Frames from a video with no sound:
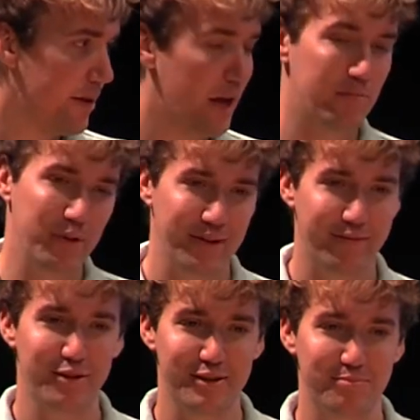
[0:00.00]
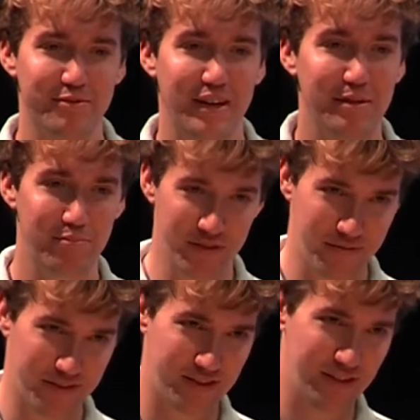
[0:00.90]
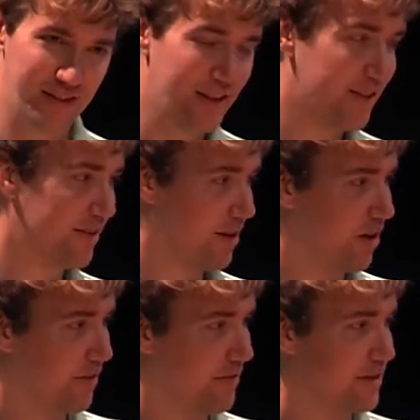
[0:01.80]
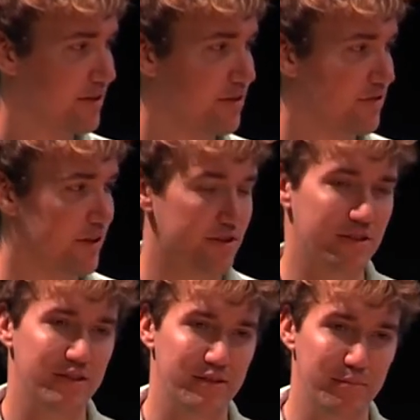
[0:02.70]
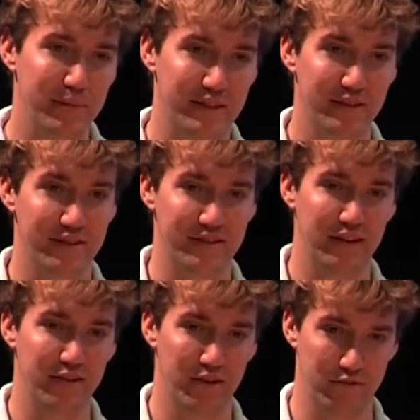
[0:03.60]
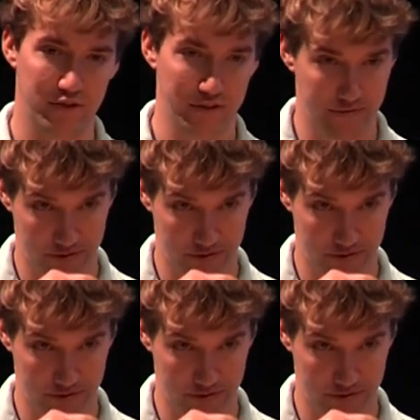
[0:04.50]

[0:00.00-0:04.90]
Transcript: And we, of course, provide proofs that all of these constructions meet the desired notions of